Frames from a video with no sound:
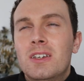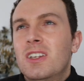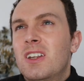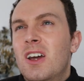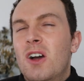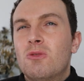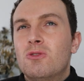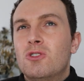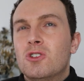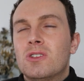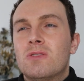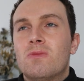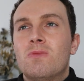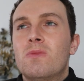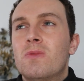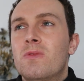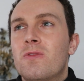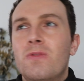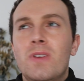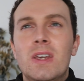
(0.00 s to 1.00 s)
you know, just
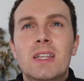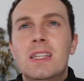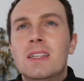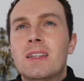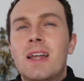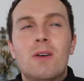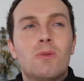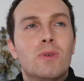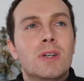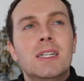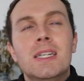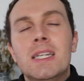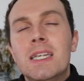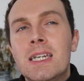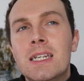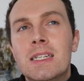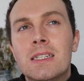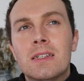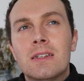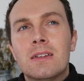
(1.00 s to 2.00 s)
feeling like we
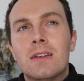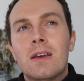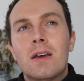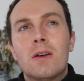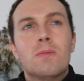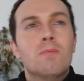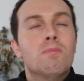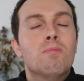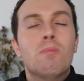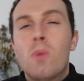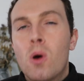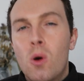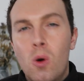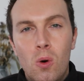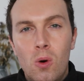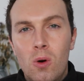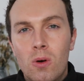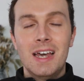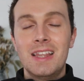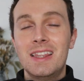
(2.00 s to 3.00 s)
need more.